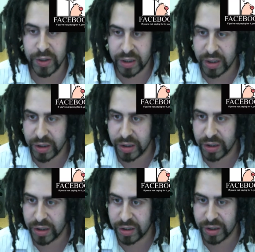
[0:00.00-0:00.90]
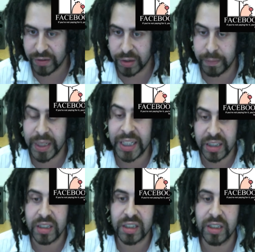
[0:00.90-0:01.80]
the kind of the
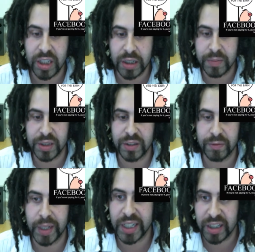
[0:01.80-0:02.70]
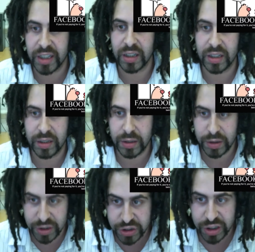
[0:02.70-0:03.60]
means in terms of
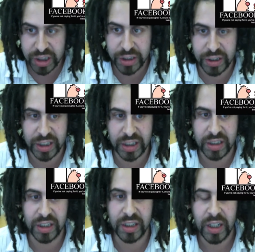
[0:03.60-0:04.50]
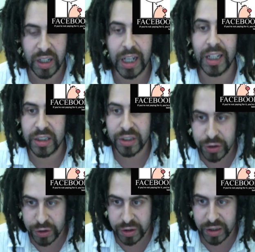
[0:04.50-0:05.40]
constructing your identity, and
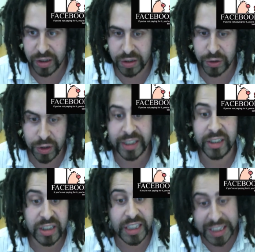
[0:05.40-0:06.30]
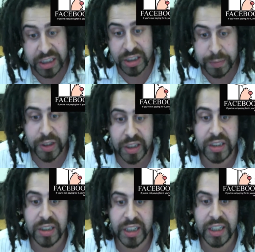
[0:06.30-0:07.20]
your identity is the
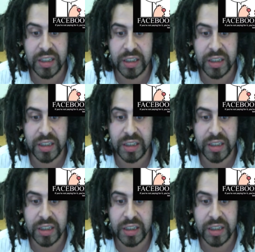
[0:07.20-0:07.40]
product at the end.